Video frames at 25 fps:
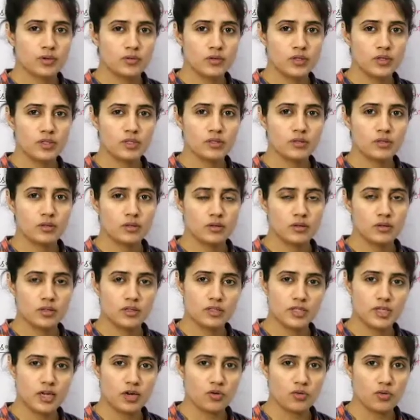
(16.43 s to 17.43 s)

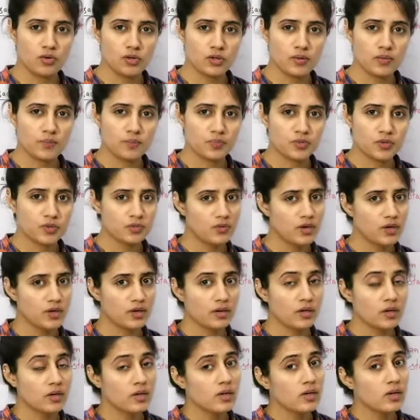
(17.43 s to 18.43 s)
this algorithm.
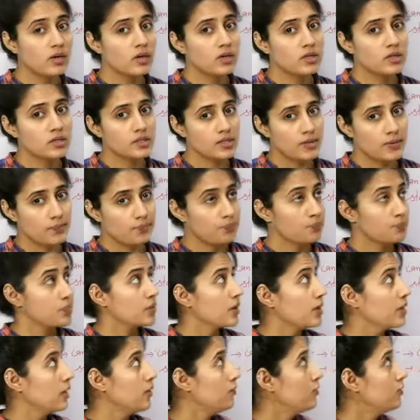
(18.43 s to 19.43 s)
Fine. See,
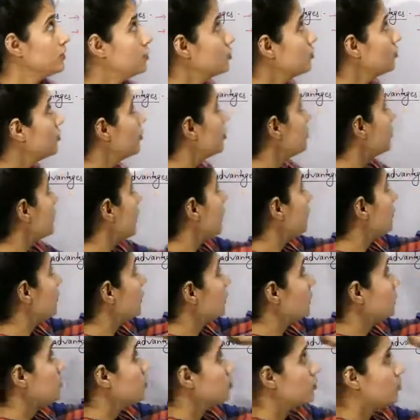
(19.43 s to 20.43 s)
now first of all, the
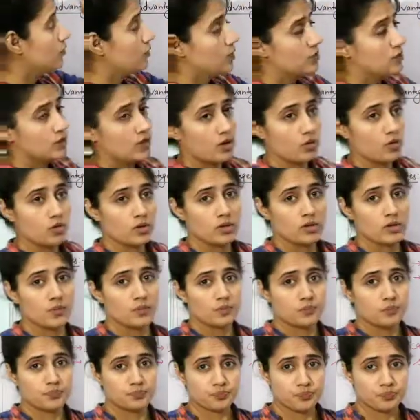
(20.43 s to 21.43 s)
advantages of this
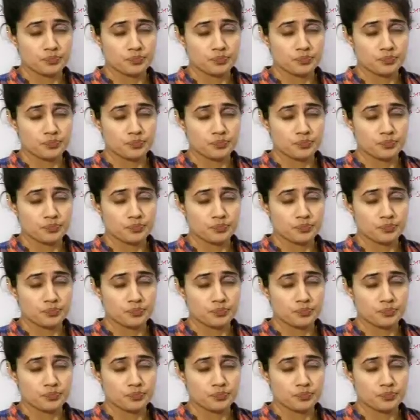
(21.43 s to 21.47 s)
algorithm.